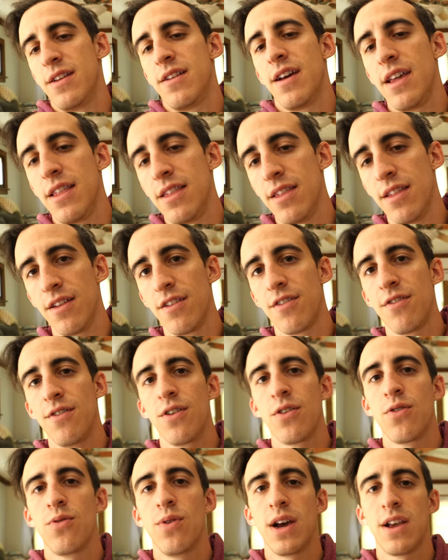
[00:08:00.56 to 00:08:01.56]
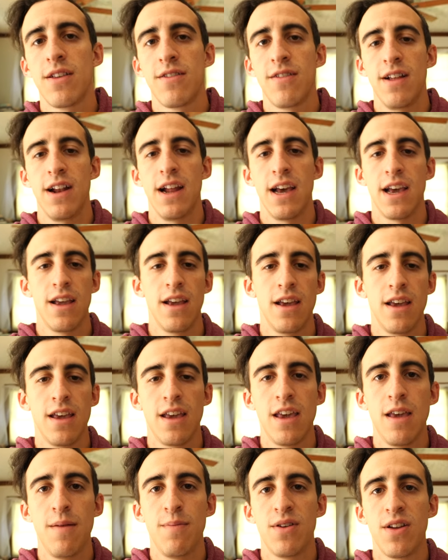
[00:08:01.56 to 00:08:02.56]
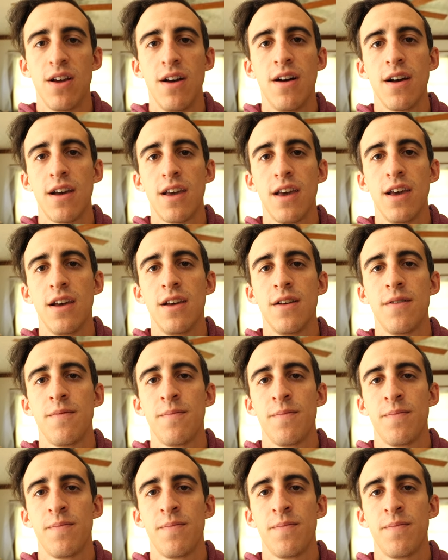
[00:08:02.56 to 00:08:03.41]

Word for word: to tighten this real quick so that I can keep talking.